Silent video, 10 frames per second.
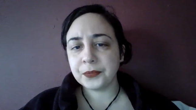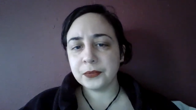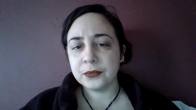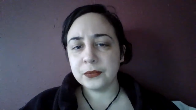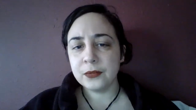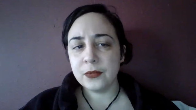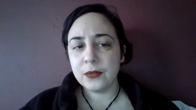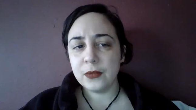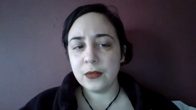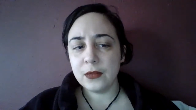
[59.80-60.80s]

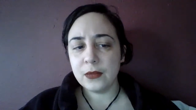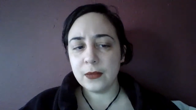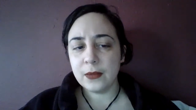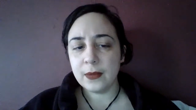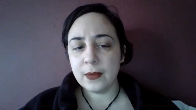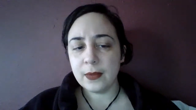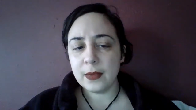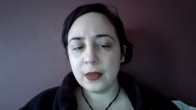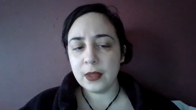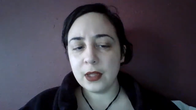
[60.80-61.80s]

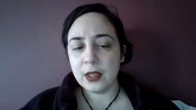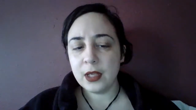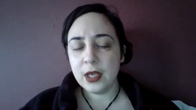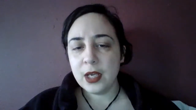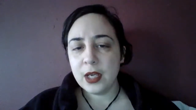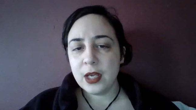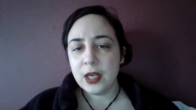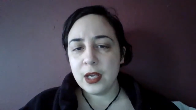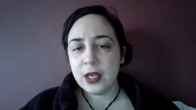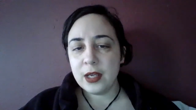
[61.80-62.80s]

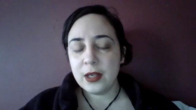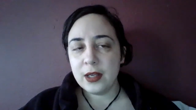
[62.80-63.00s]
(no one is talking)